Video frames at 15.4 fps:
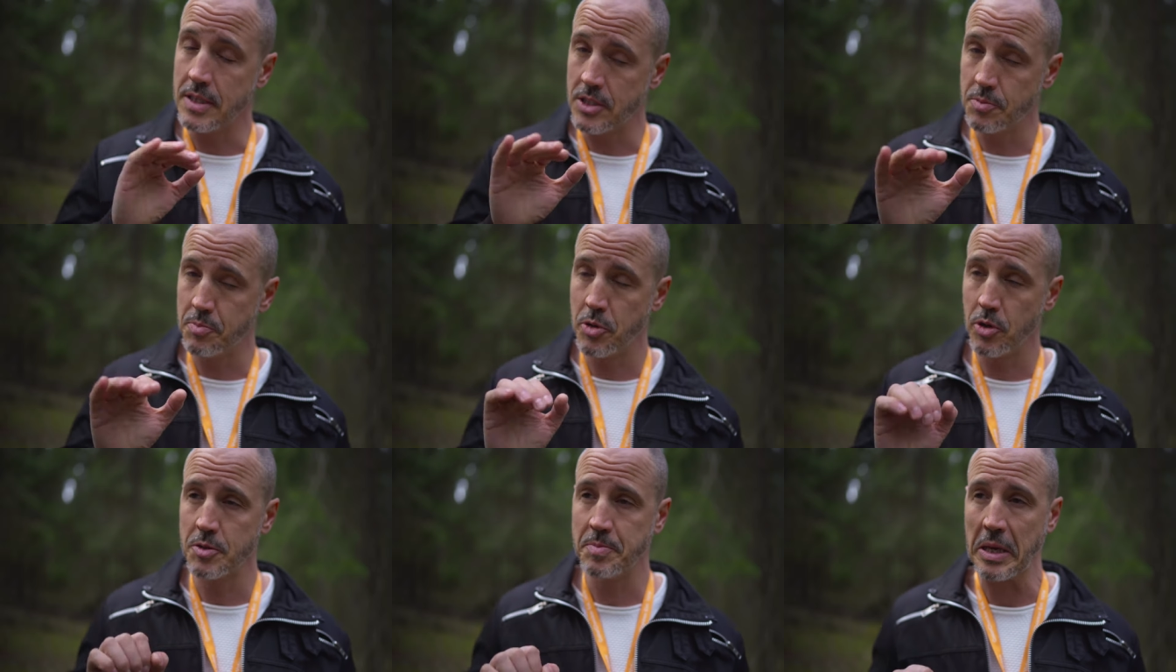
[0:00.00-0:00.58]
this is
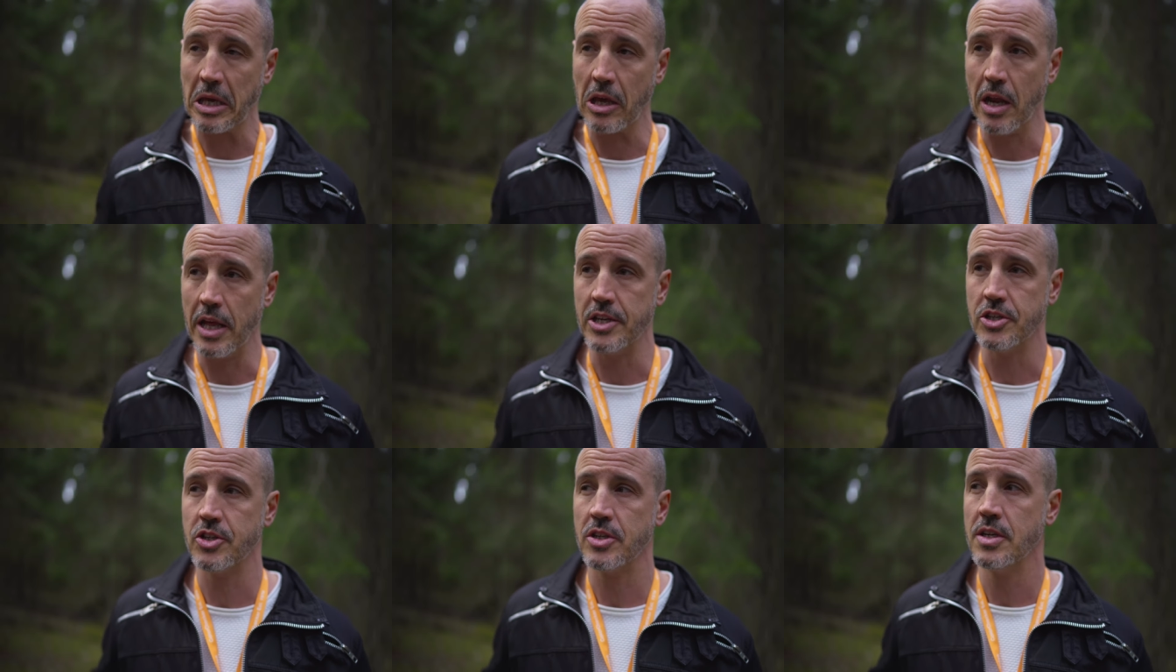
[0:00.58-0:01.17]
pure
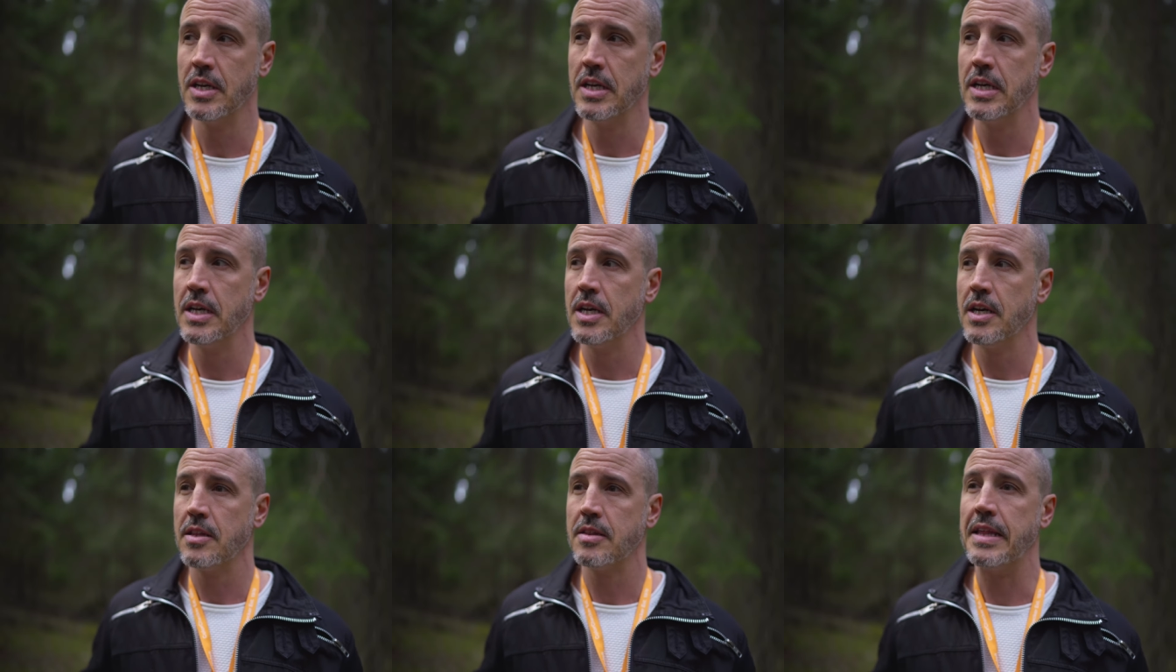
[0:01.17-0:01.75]
speculation,
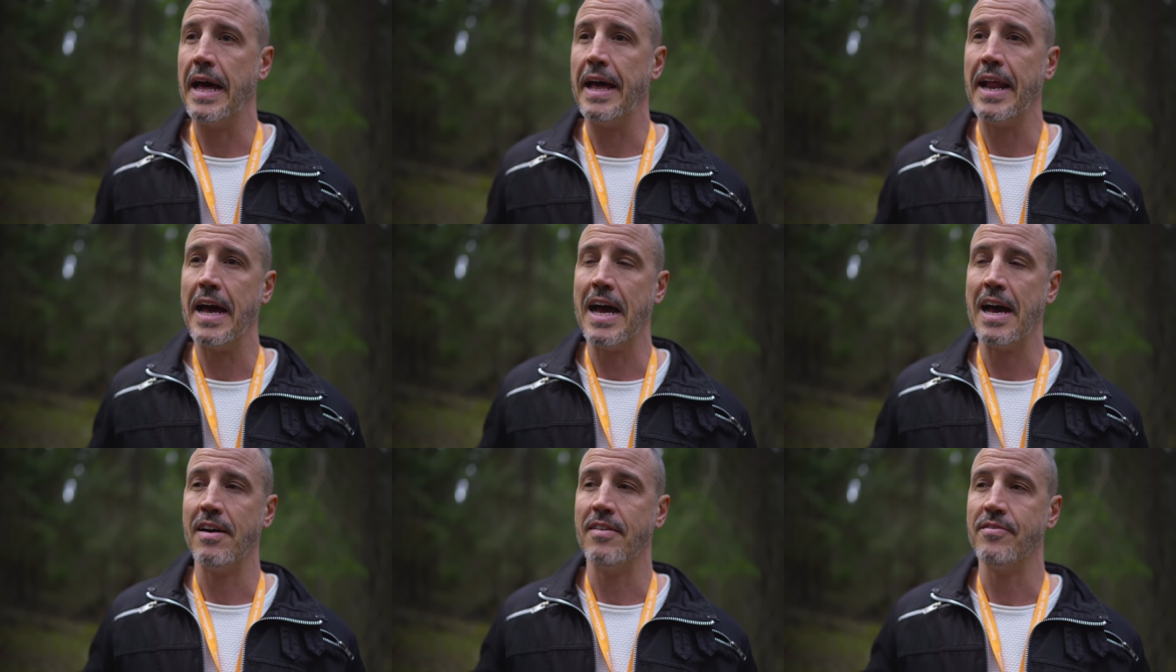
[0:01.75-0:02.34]
that
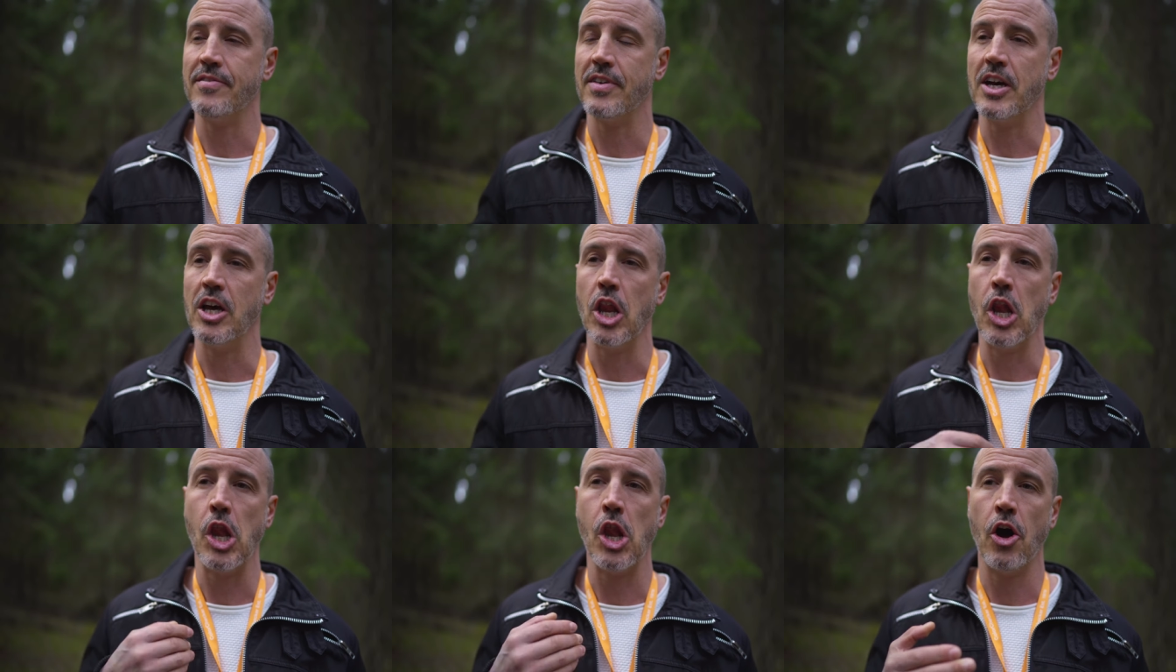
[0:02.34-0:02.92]
have a
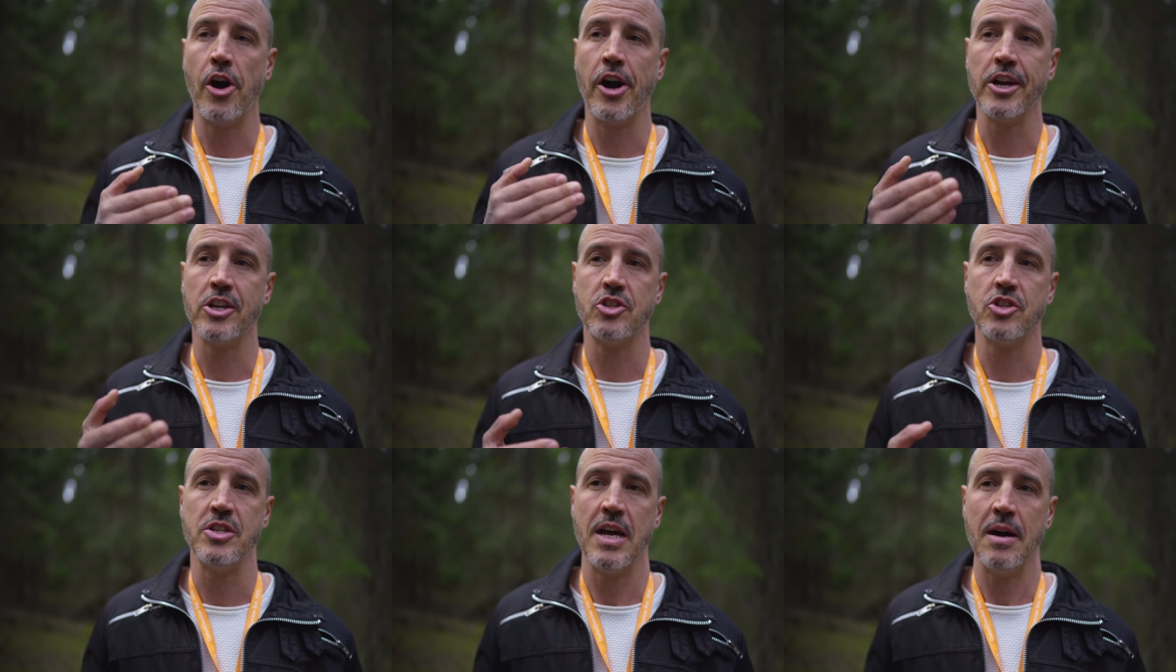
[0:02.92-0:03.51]

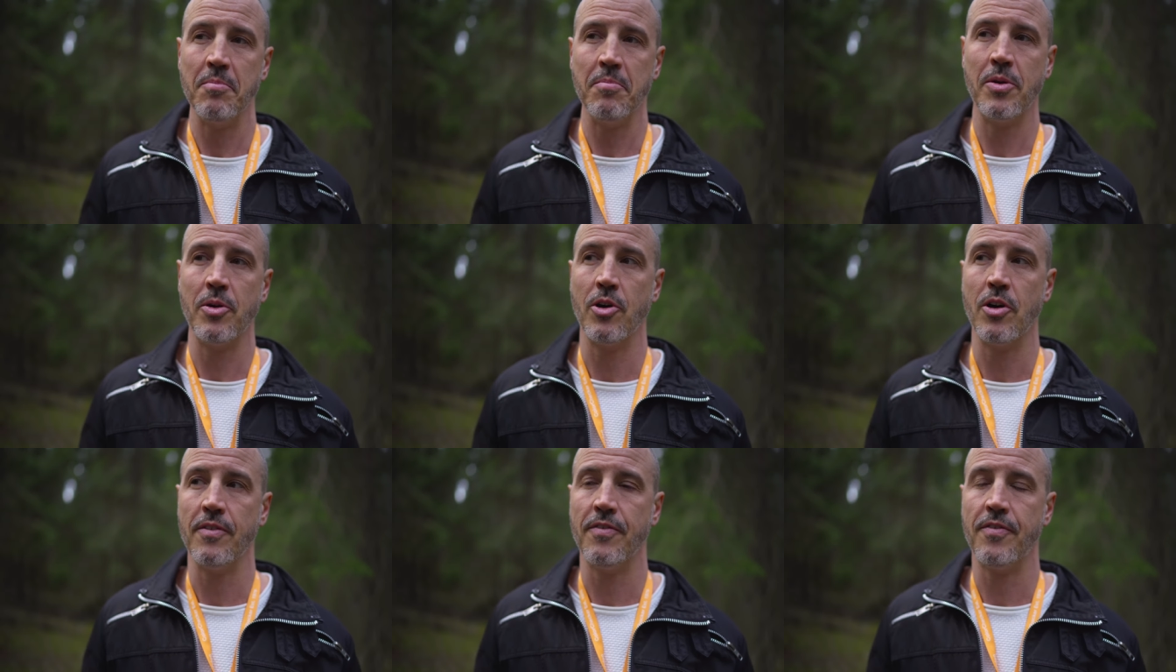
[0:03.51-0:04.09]
large
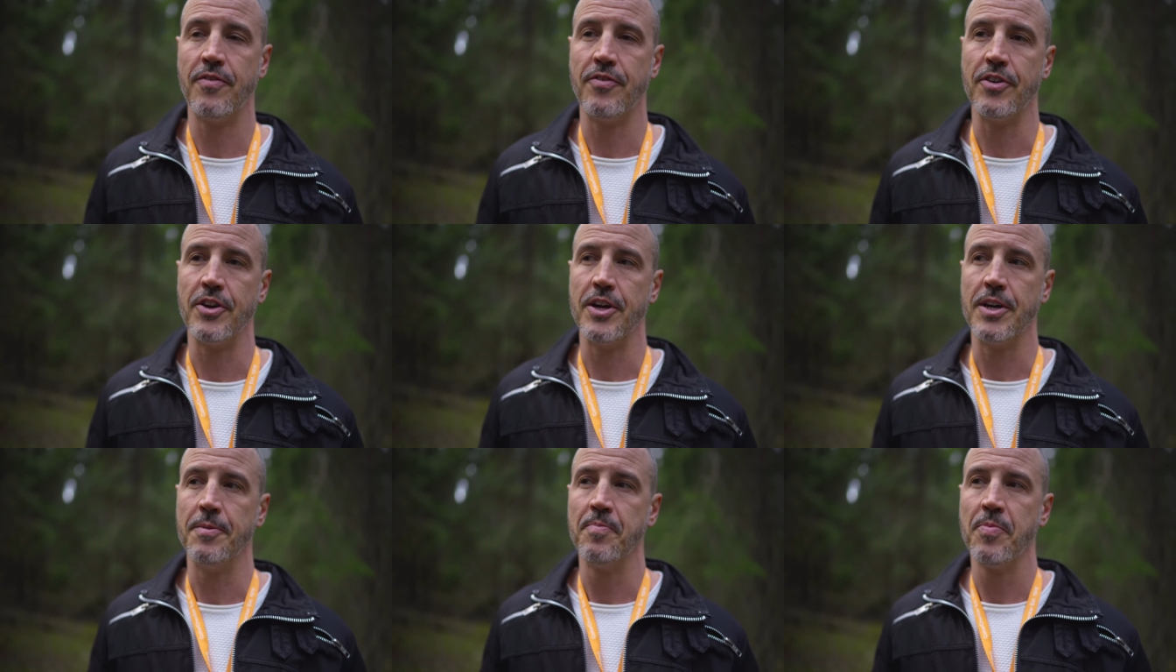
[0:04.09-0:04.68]
number of
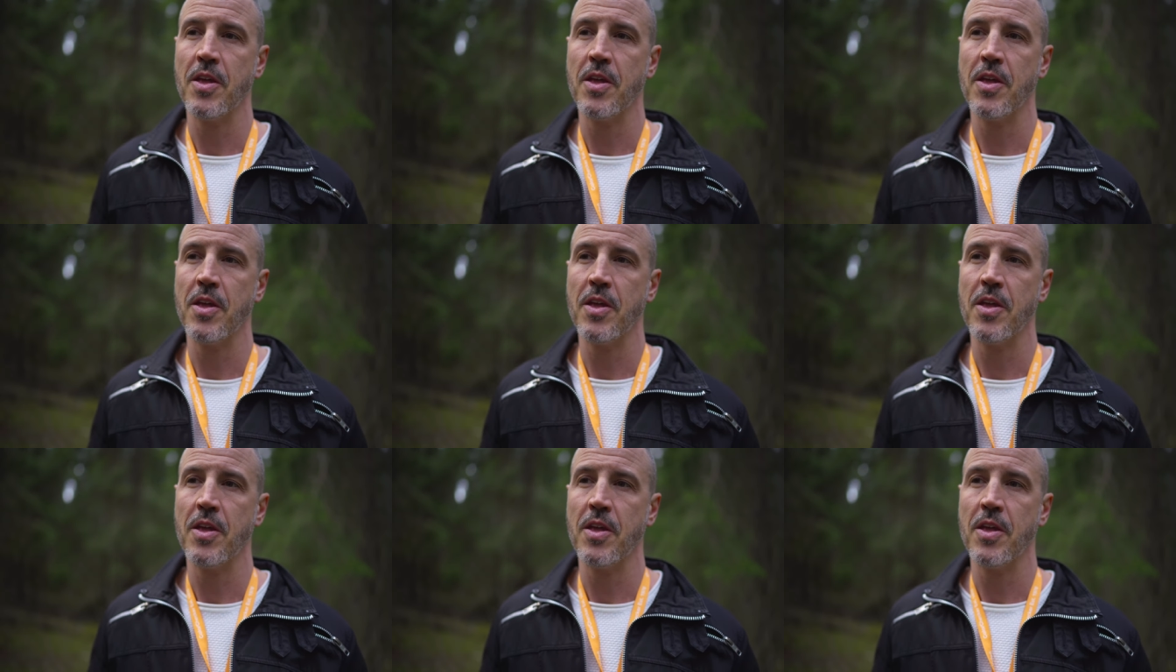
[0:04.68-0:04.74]
uh,